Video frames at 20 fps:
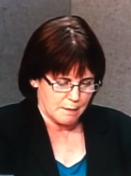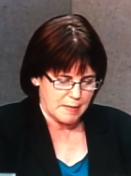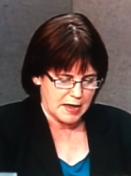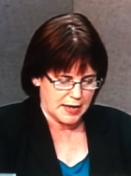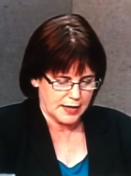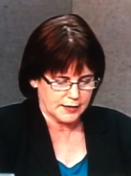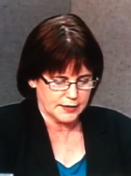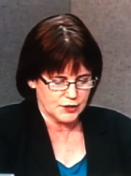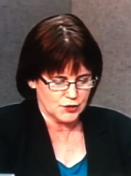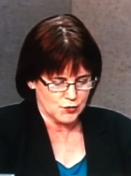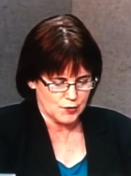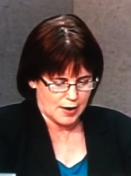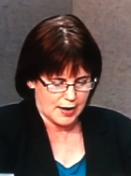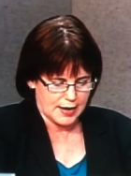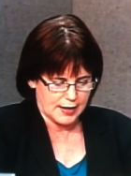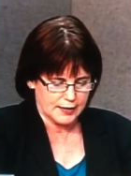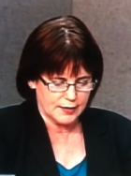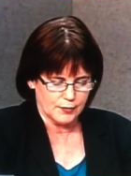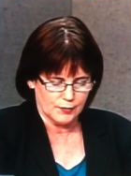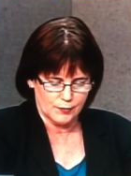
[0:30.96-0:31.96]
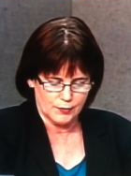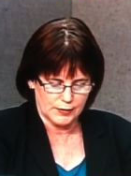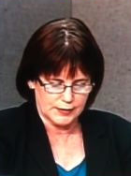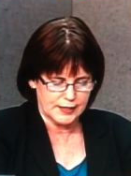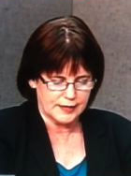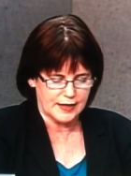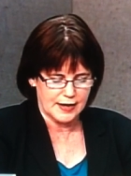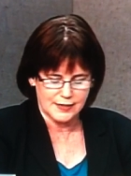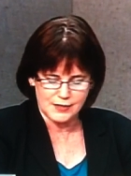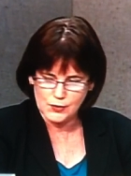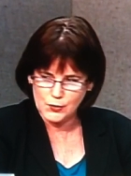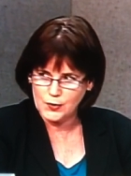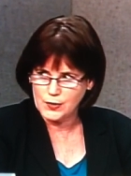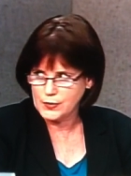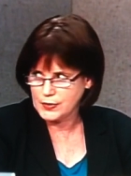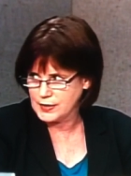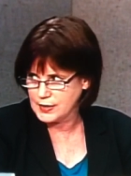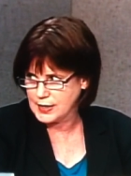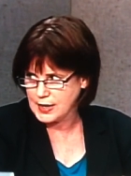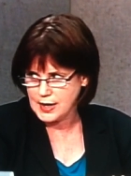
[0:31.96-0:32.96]
A man in drag, really that's who
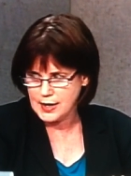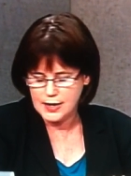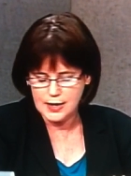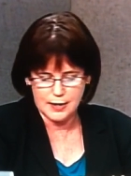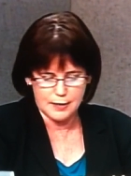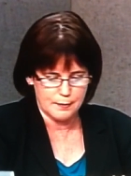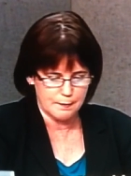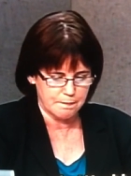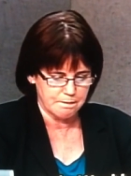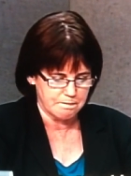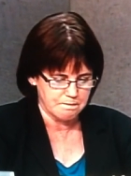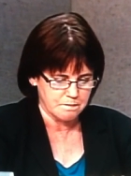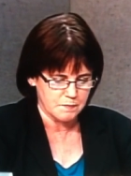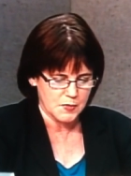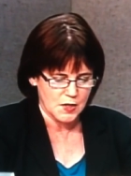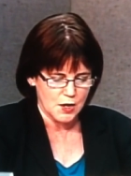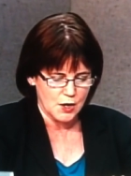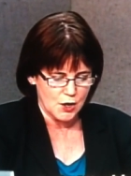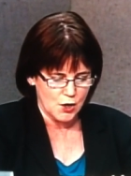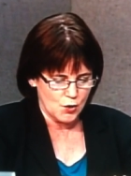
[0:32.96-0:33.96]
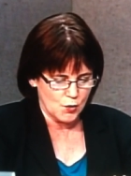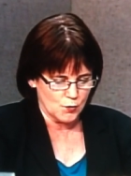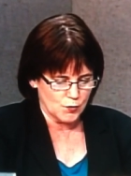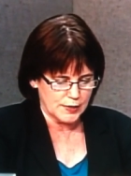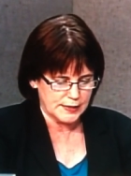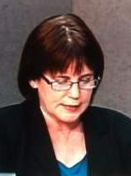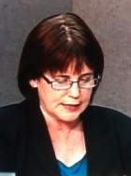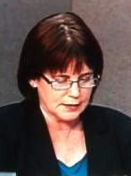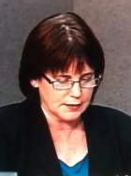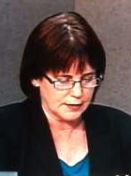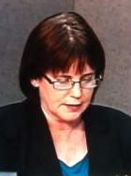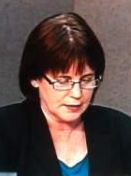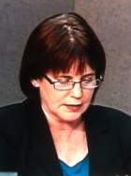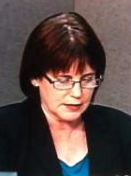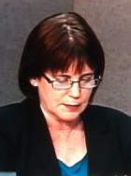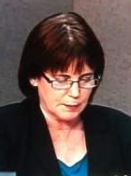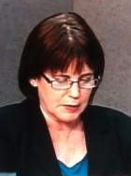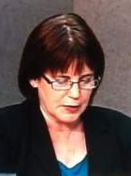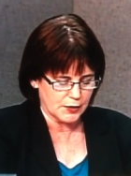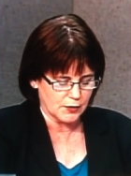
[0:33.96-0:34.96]
you think I am? Recently,
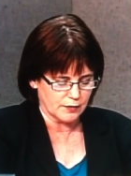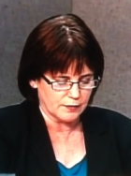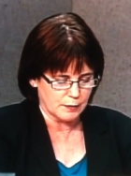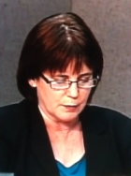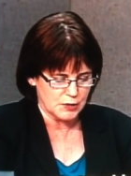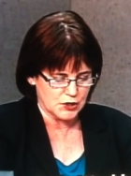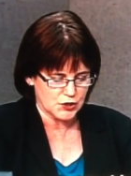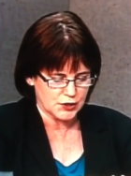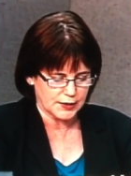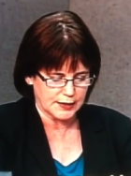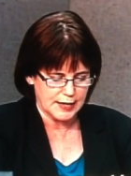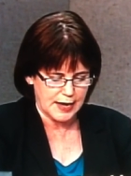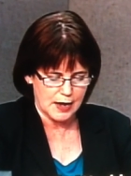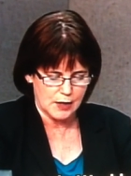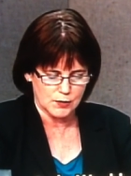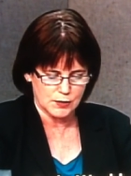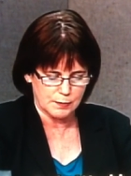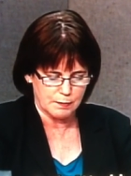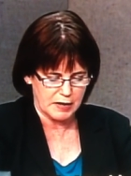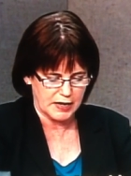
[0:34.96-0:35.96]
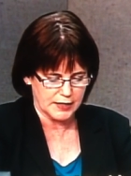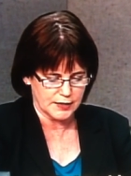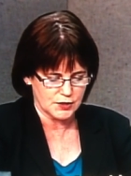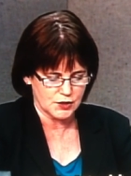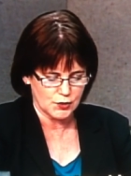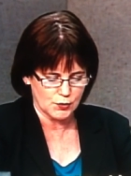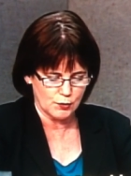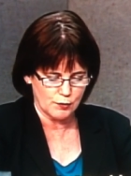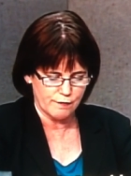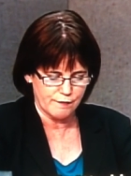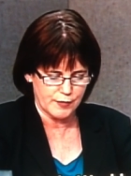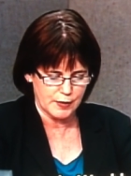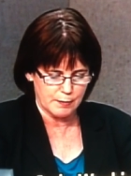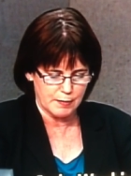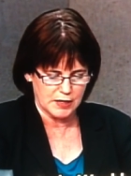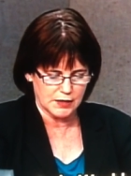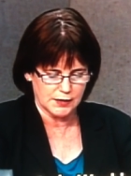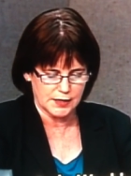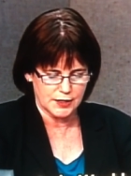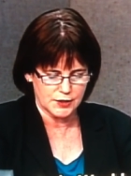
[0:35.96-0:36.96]
the Speaker of the Michigan House banned two
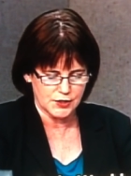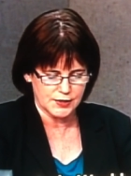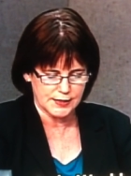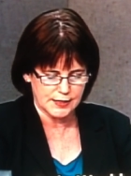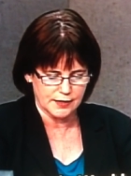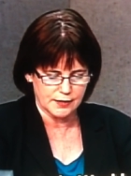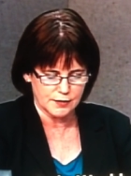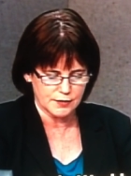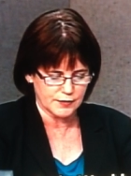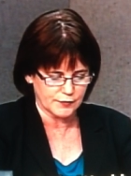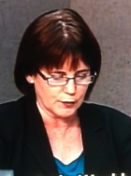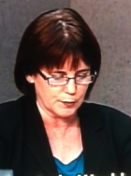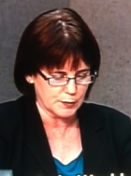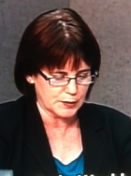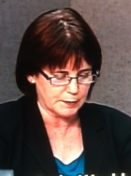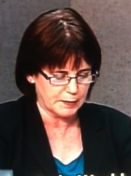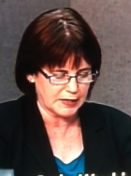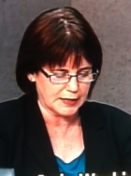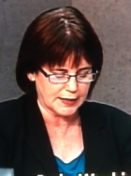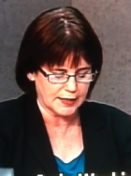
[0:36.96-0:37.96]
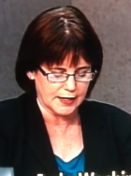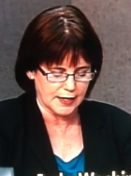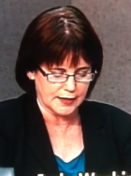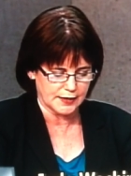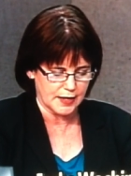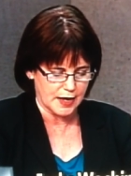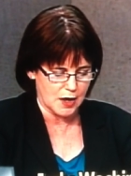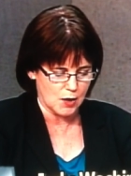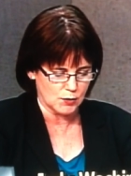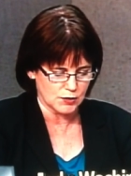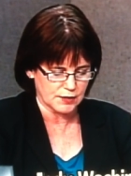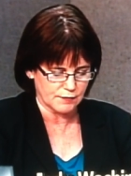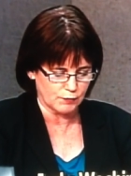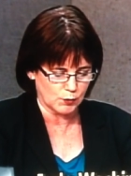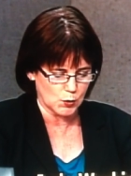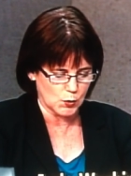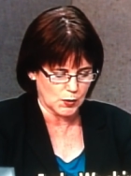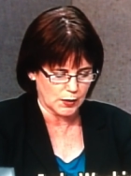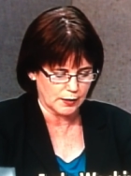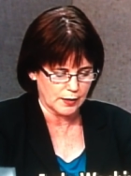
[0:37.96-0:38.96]
female legislators from speaking on the House
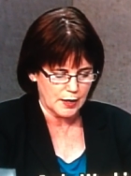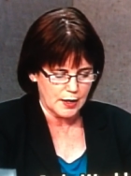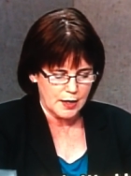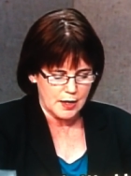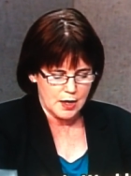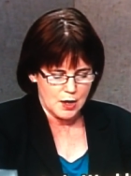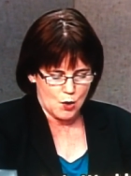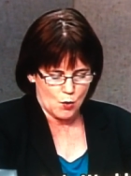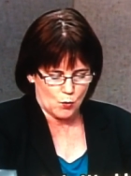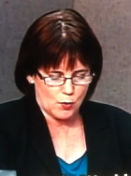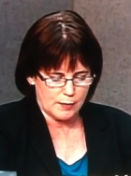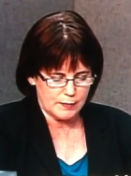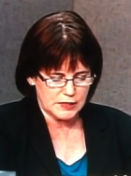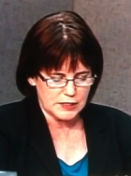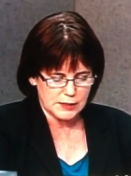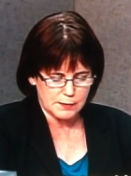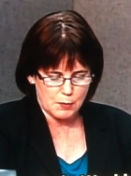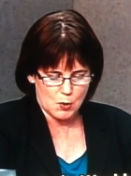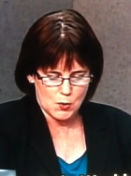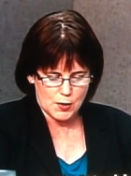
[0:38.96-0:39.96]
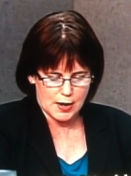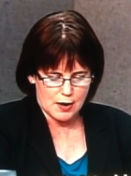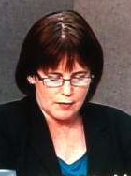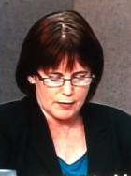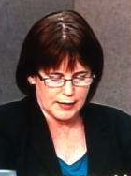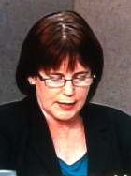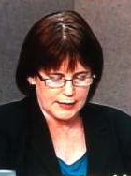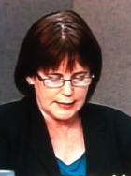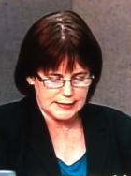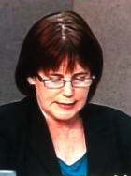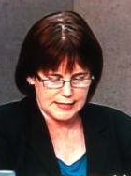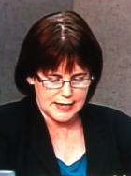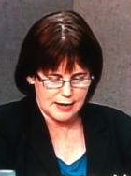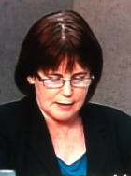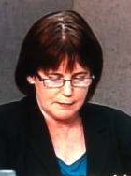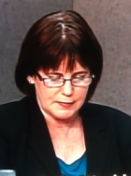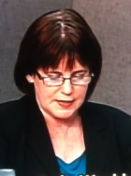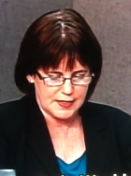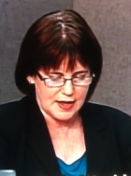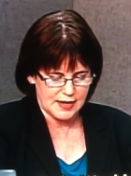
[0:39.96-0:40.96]
floor. Women spoke out and
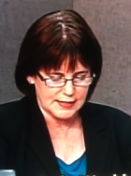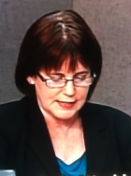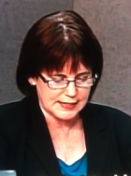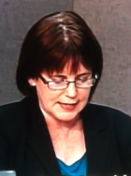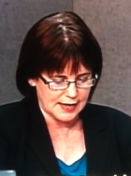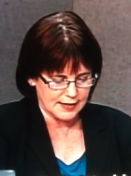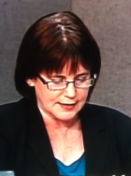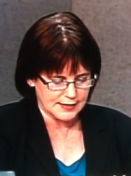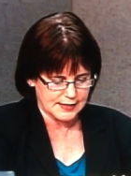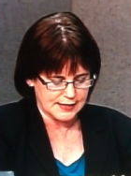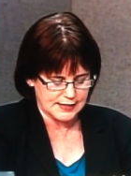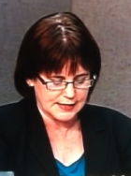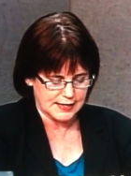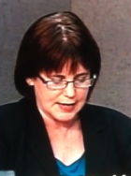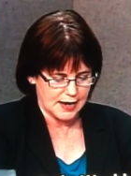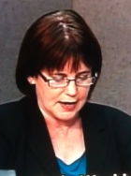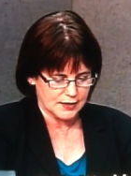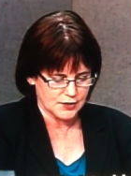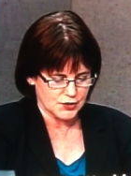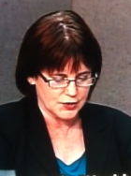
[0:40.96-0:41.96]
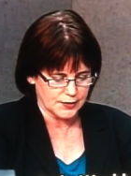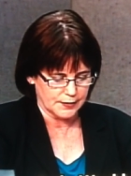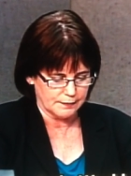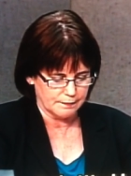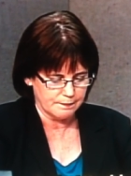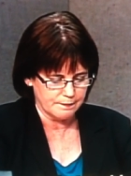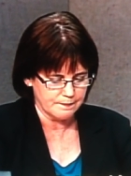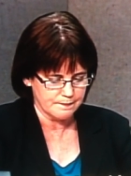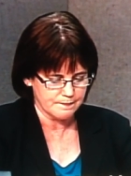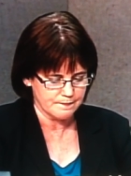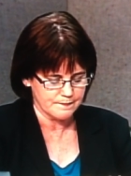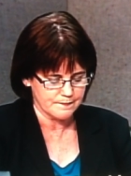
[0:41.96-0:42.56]
condemned that sexist action.